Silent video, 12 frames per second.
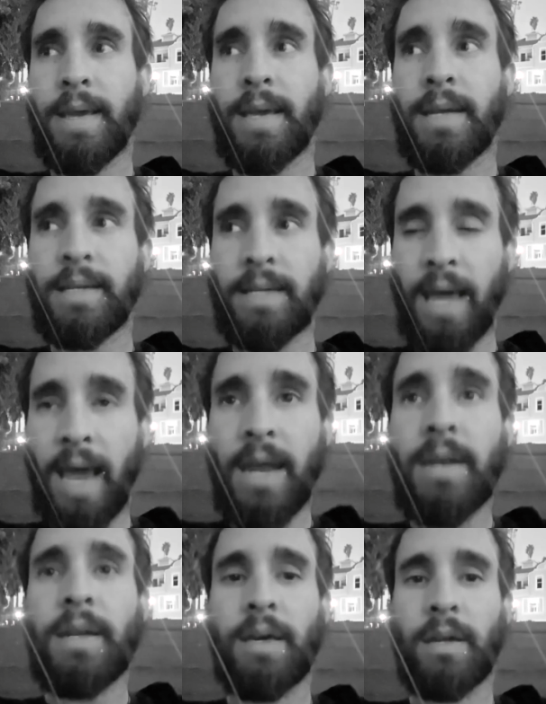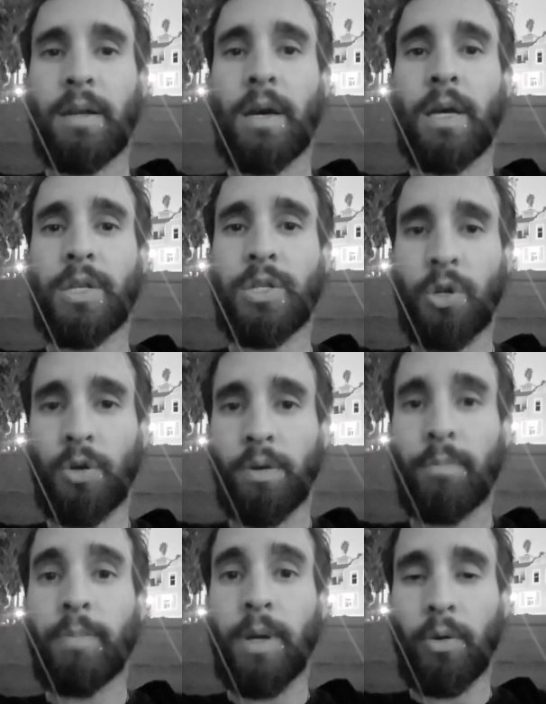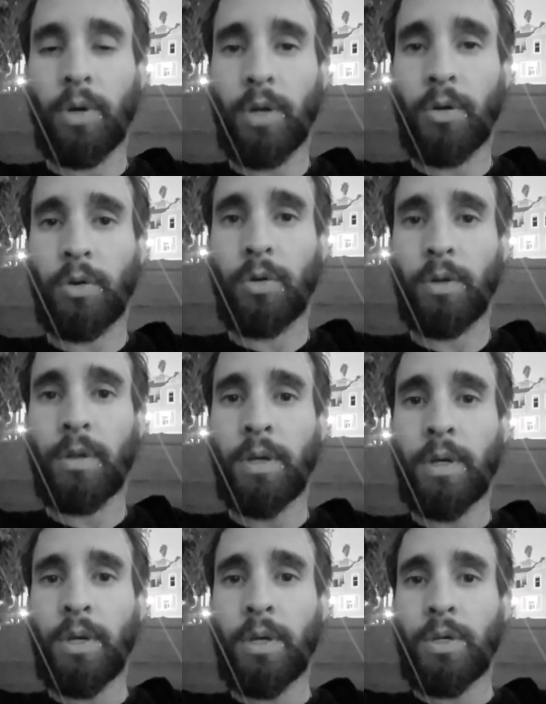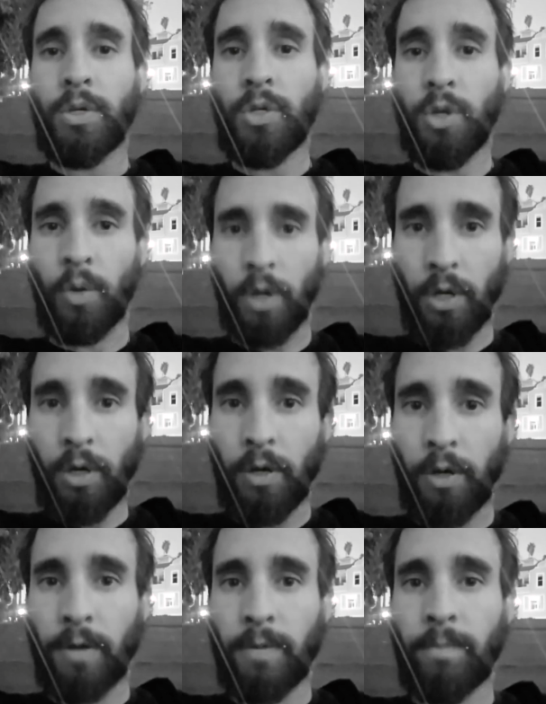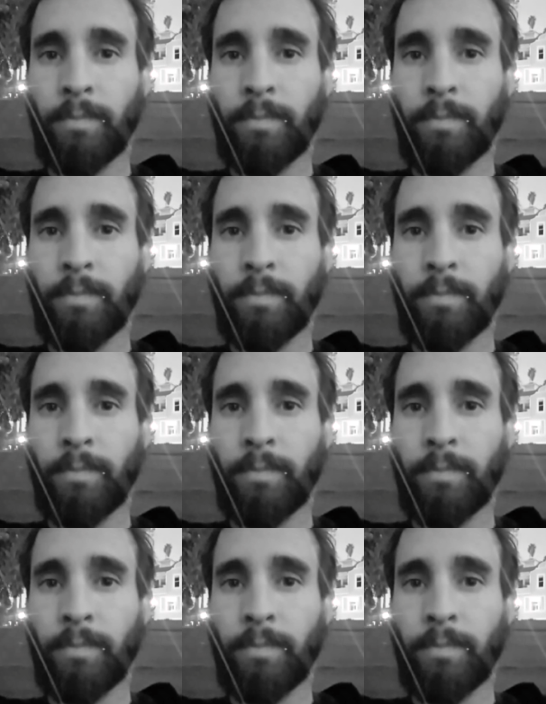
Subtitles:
intended a certain miracle to occur.